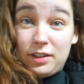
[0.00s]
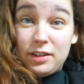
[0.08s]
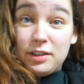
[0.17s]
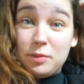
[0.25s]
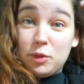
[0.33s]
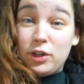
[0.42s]

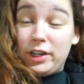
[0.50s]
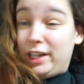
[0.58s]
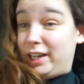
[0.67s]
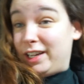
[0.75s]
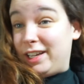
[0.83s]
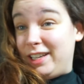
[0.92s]
Good
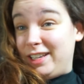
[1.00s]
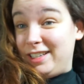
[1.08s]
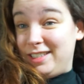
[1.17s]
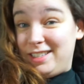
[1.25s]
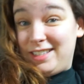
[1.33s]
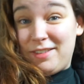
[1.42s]
morning. It
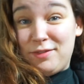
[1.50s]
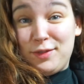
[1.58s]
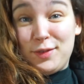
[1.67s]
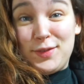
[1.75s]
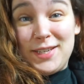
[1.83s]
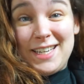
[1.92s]
is
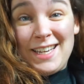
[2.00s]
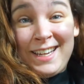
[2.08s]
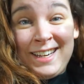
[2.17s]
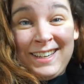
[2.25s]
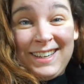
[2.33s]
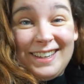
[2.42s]

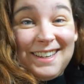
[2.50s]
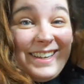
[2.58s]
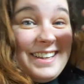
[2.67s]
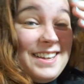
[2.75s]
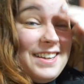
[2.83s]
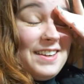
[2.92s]

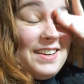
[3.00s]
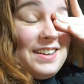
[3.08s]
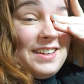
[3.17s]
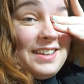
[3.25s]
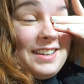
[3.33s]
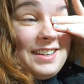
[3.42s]
7.15. Nash
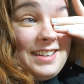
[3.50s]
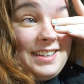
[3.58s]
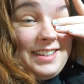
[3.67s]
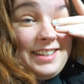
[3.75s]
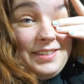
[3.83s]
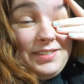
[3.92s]
she's
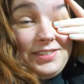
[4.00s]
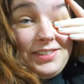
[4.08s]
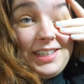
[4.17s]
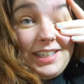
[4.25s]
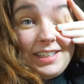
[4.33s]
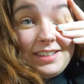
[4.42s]
awake. I'm
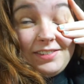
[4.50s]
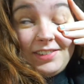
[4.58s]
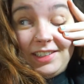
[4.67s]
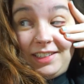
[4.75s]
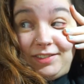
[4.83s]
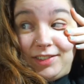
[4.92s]
awake.
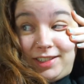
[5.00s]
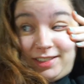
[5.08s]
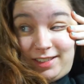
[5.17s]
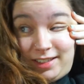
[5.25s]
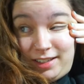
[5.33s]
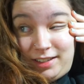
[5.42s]
We're
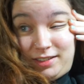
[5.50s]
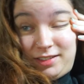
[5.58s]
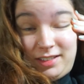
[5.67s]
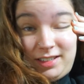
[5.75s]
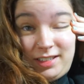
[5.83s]
leaving to go